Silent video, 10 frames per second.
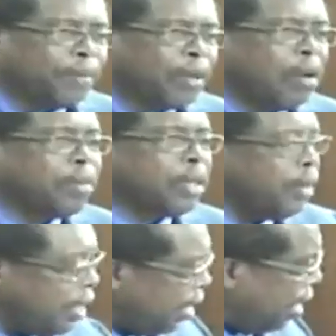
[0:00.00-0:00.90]
come to
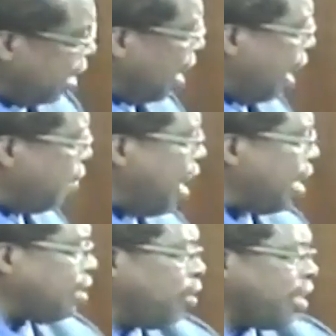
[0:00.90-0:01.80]
me, I'm
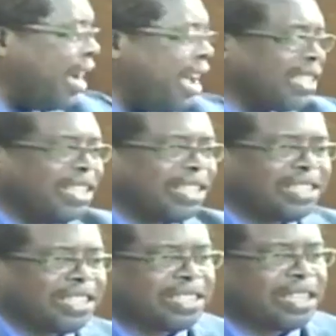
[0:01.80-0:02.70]
asked to retire at age
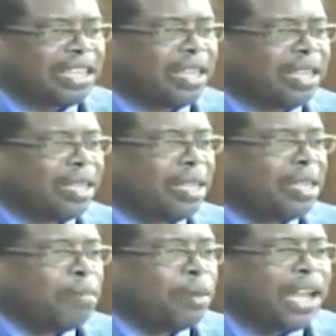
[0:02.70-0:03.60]
60, but I